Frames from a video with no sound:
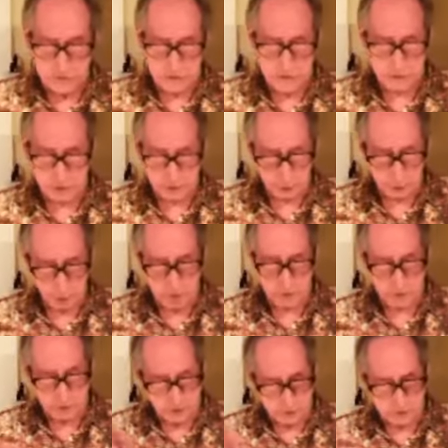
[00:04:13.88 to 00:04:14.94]
Just a
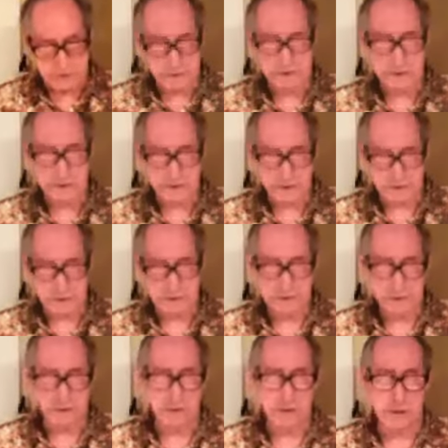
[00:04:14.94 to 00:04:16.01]
real clean,
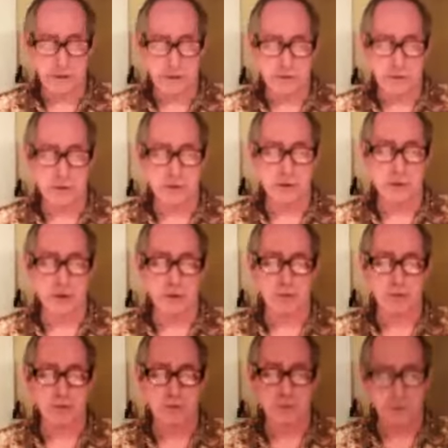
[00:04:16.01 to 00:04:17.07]
clean sound. This guitar
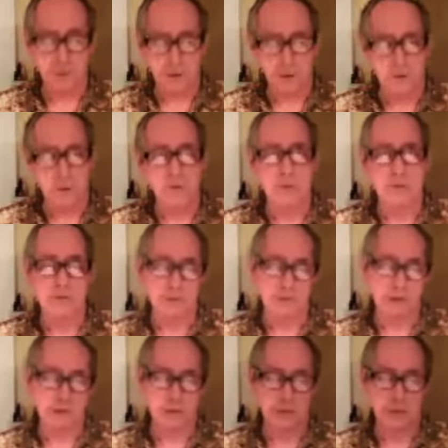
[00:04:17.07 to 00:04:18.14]
will sparkle when
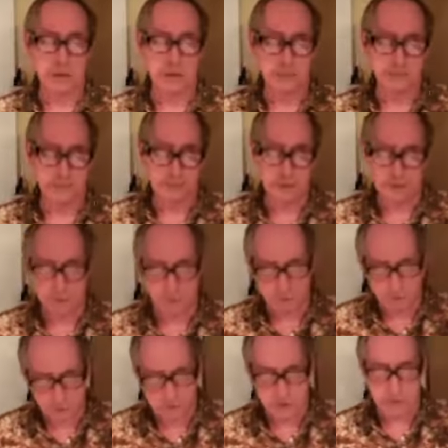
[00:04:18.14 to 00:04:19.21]
you play it. Just
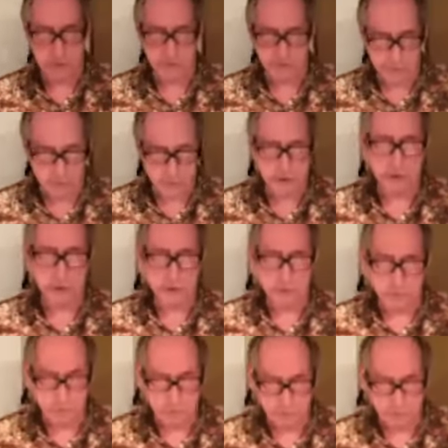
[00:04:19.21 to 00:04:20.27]
crisp, clean,
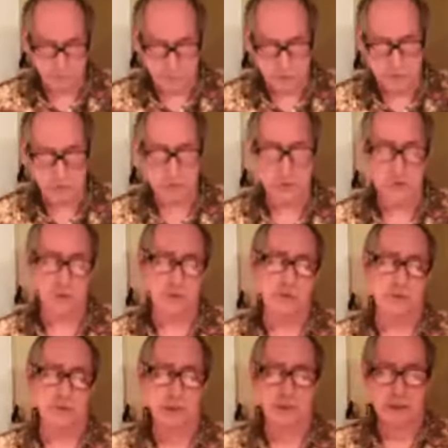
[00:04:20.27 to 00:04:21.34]
big voice,
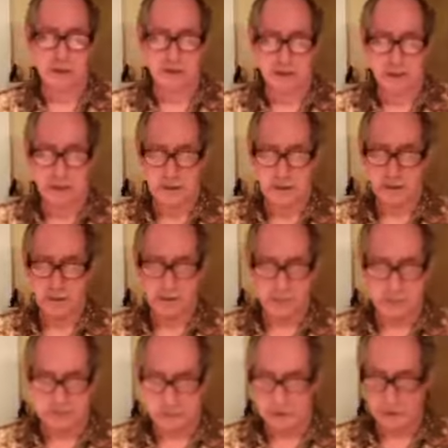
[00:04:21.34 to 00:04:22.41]

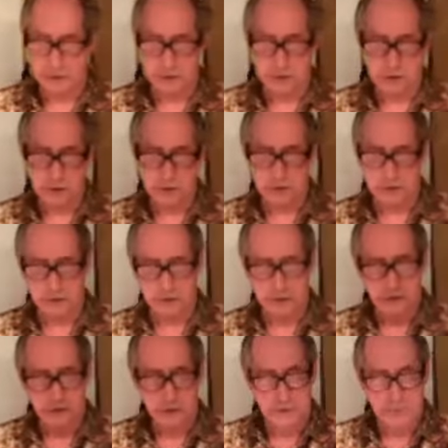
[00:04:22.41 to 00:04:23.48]
very articulate,
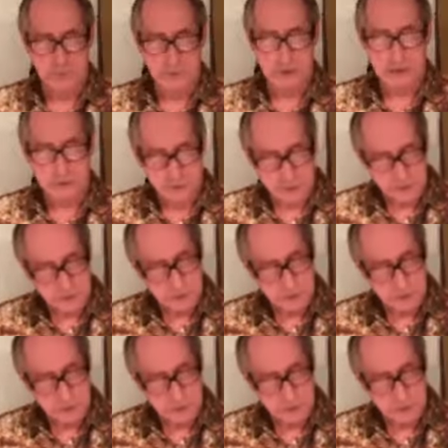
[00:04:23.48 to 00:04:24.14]
and still